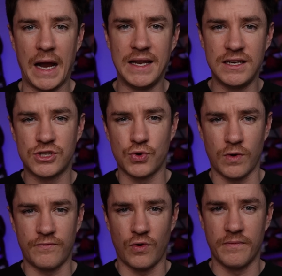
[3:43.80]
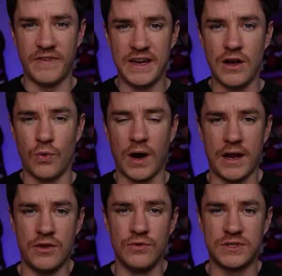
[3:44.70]
I did a short form video where I
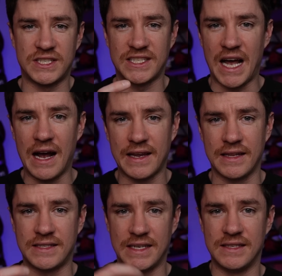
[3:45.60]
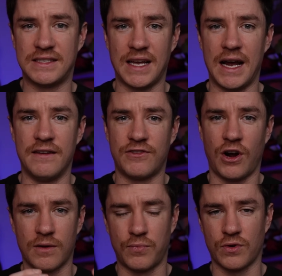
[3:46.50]
use sockets inside of
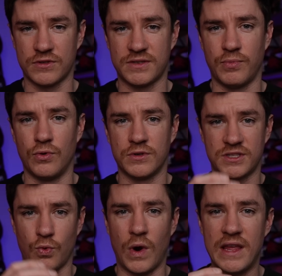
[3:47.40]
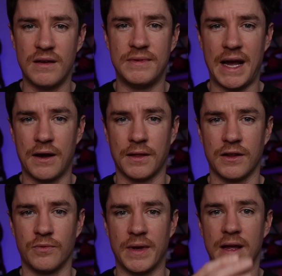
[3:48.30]
cardboard spools to weigh them down a
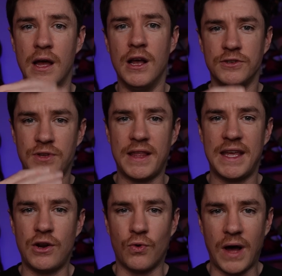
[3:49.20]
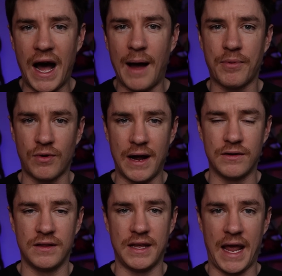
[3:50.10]
little bit so that they don't hop around
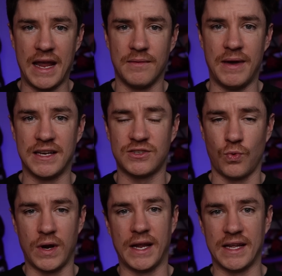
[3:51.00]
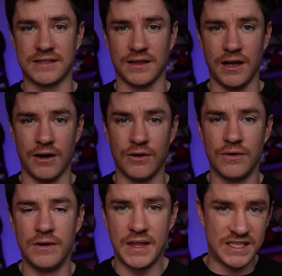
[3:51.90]
in the AMS when it gets low.
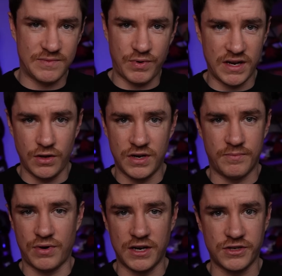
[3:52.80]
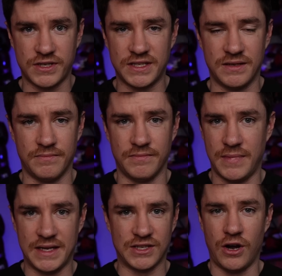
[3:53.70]
This spring loaded pressure system
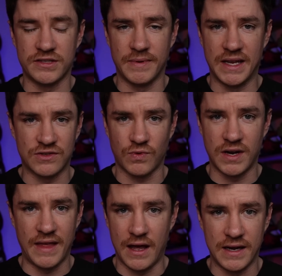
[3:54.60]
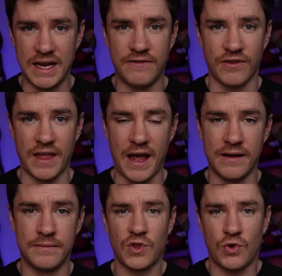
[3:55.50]
is awesome and gets rid of that need for
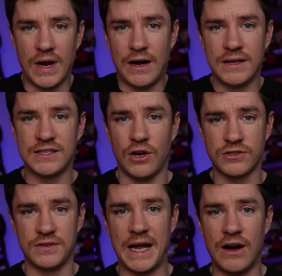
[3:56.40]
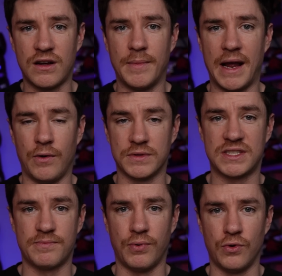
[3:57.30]
that. Creality is also now coming out with
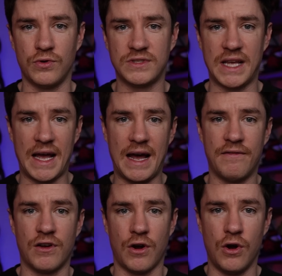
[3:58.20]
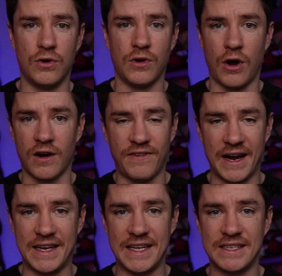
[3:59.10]
spools that have their own
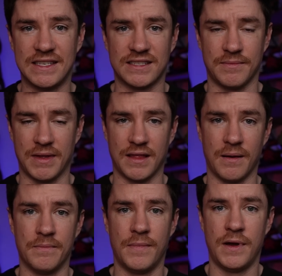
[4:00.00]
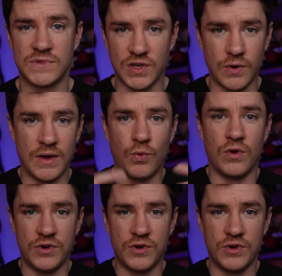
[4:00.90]
RFID system in them. So it will